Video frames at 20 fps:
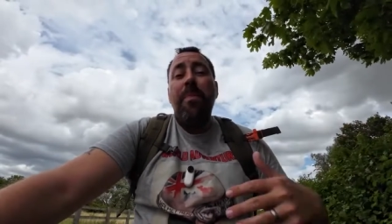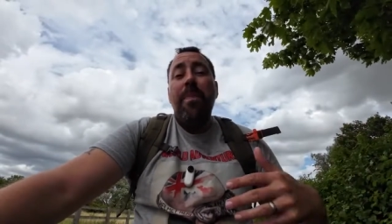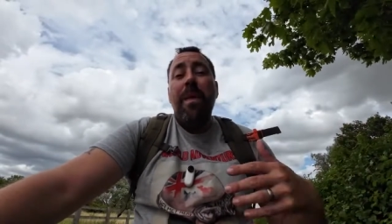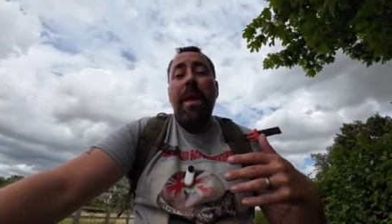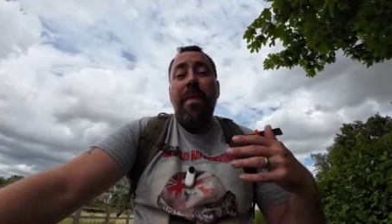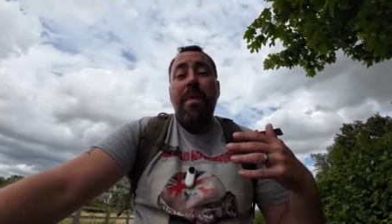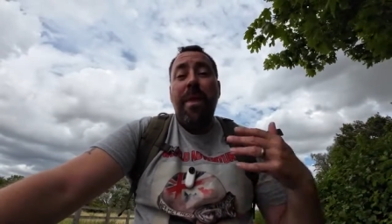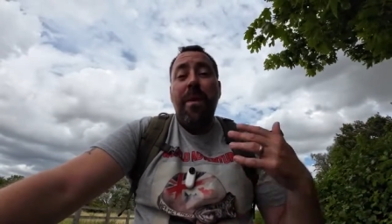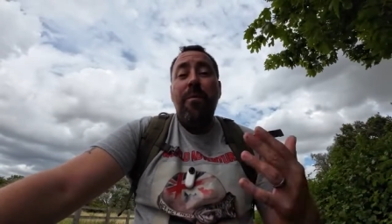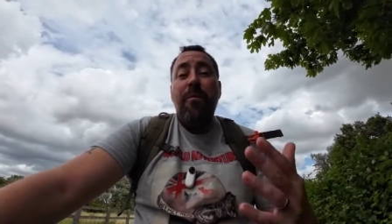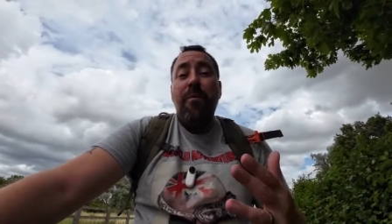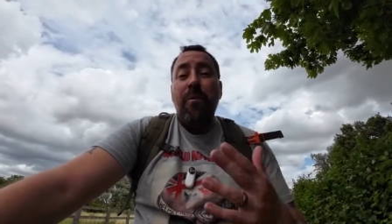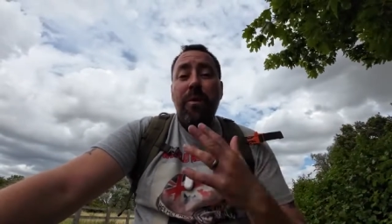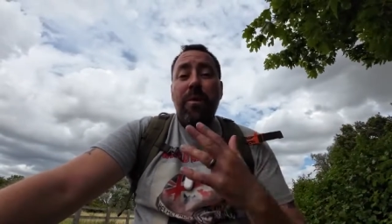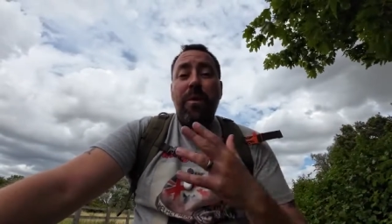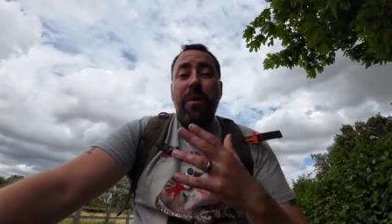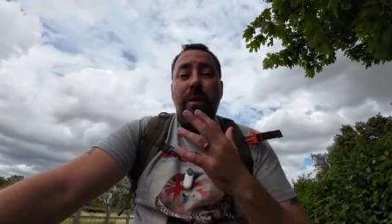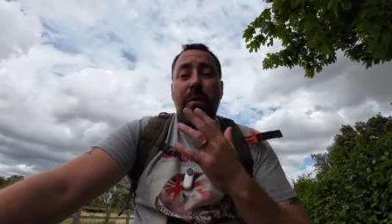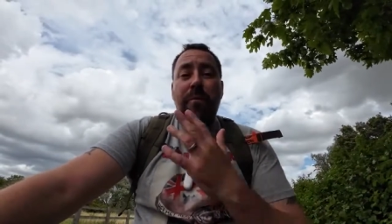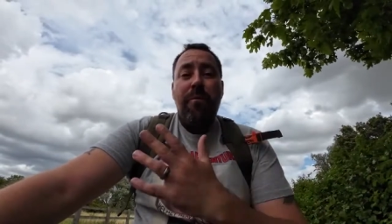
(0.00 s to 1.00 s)
And then we've
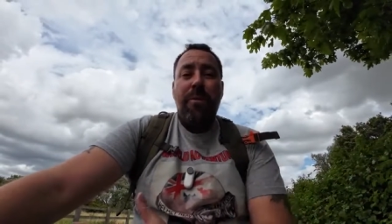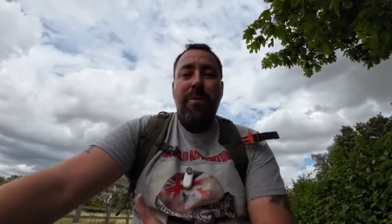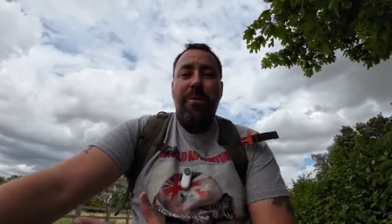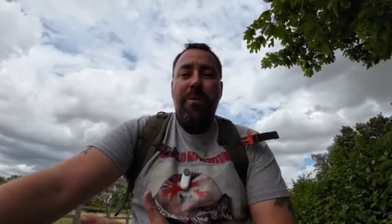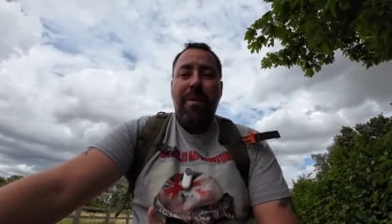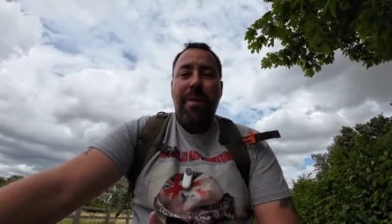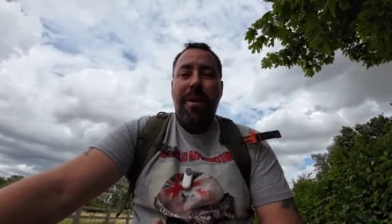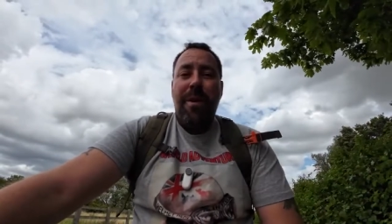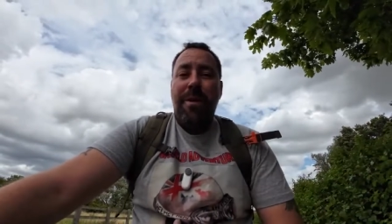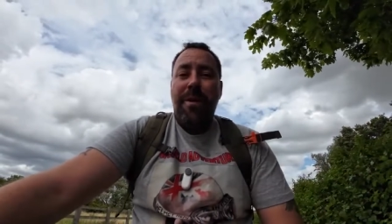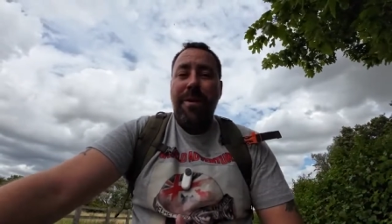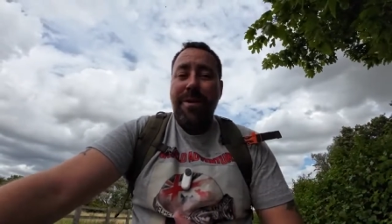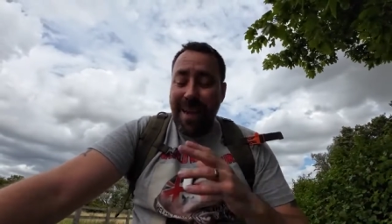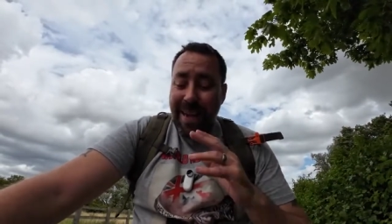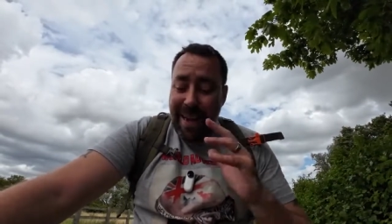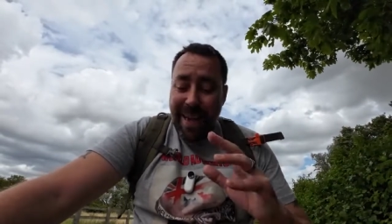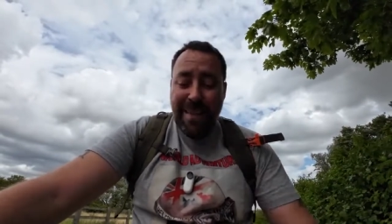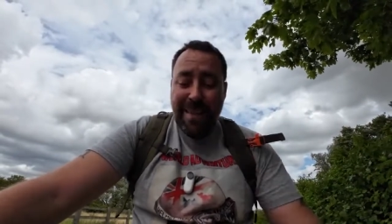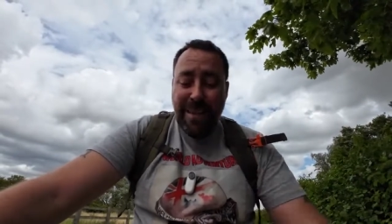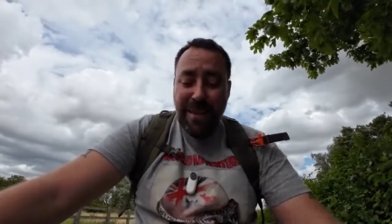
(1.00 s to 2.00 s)
also got throttle mode. So
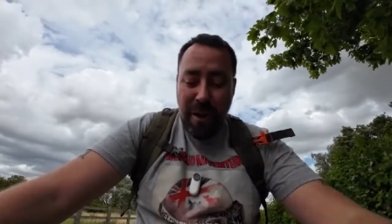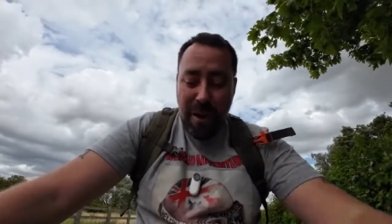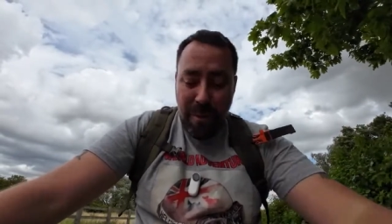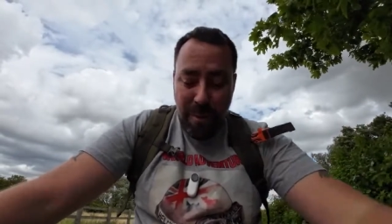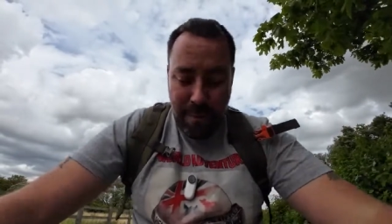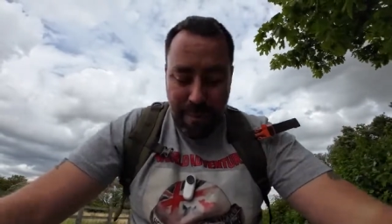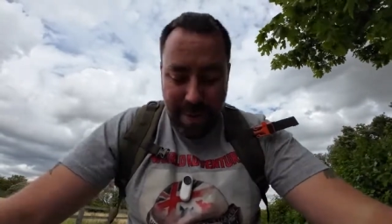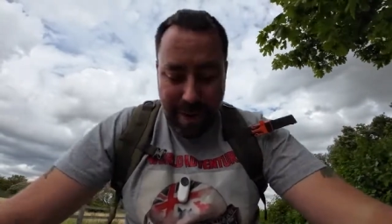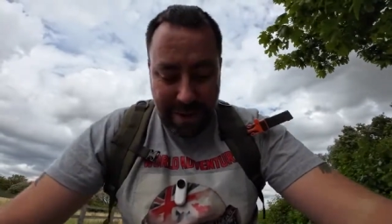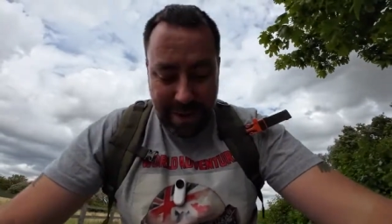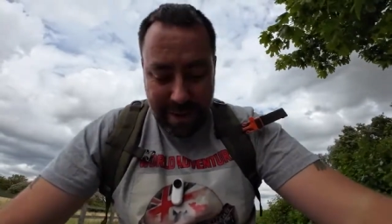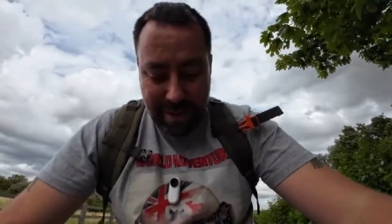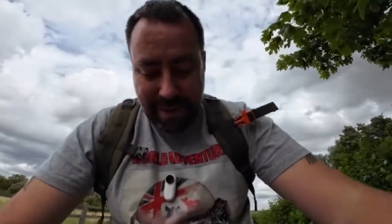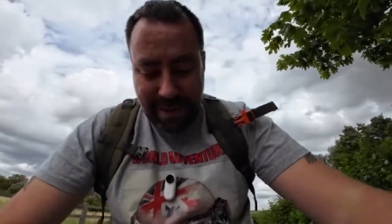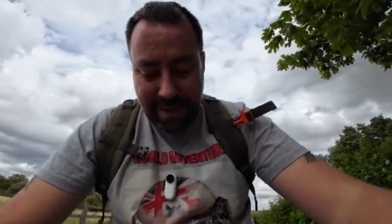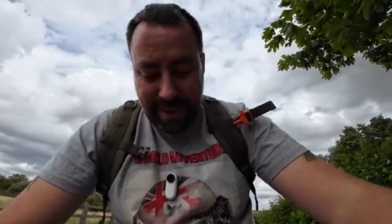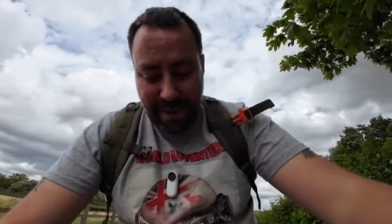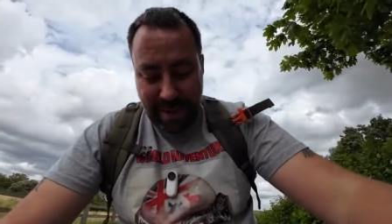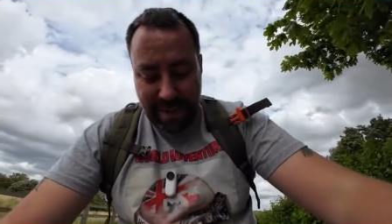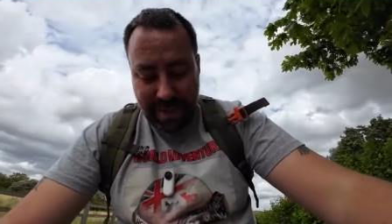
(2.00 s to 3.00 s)
let's start with pedal
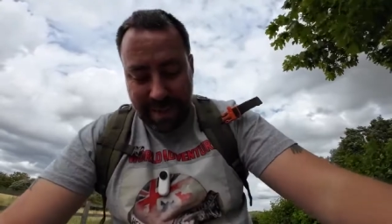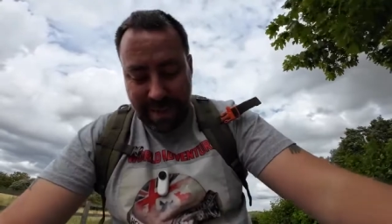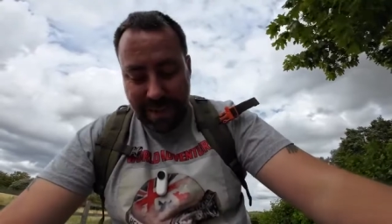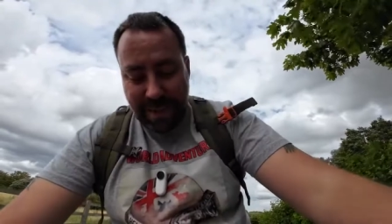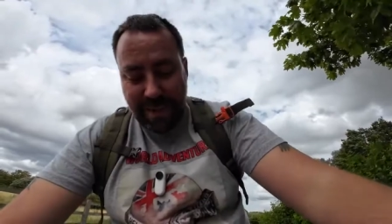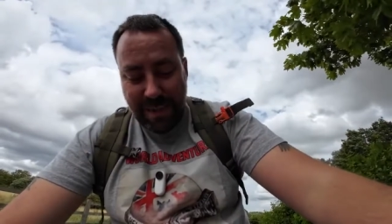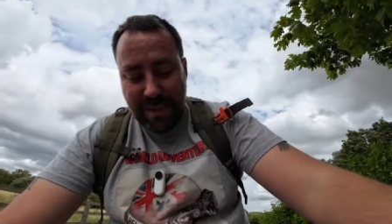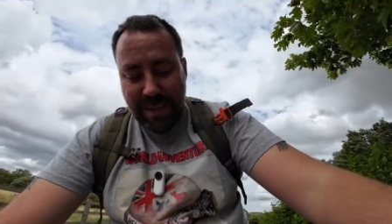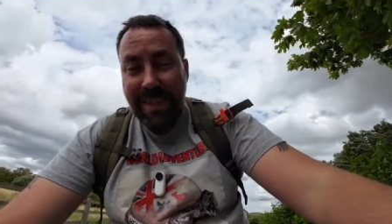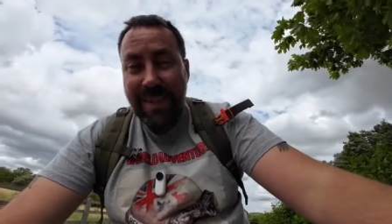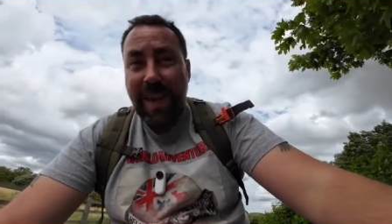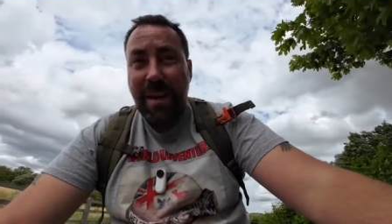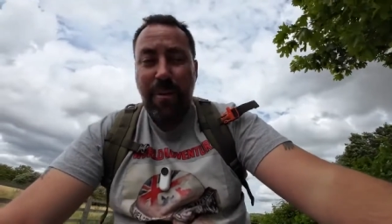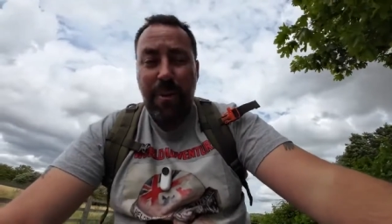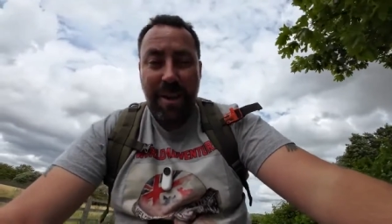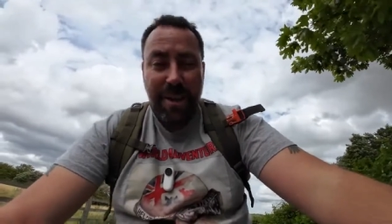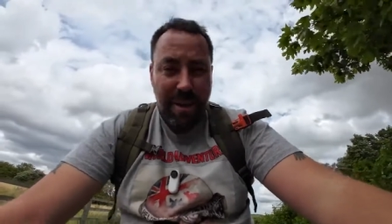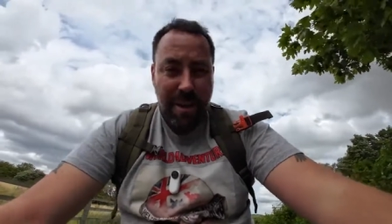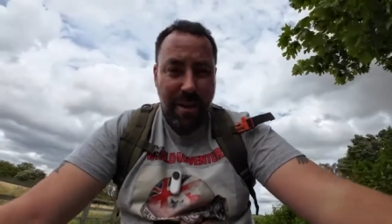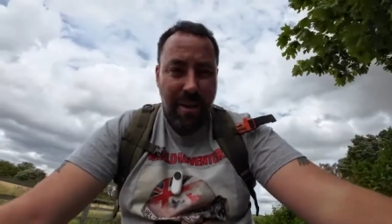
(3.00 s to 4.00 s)
assist. Let's just see what
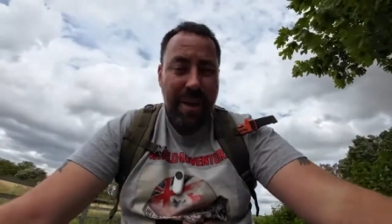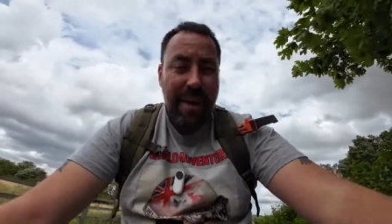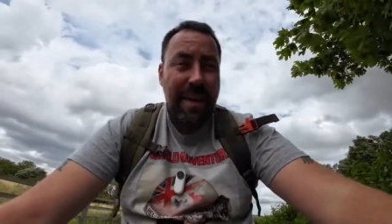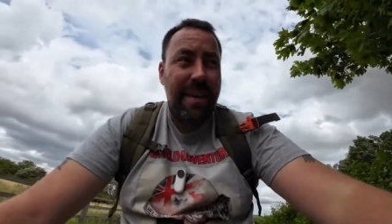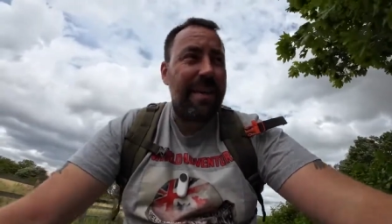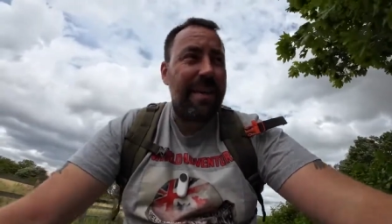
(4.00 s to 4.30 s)
it's like.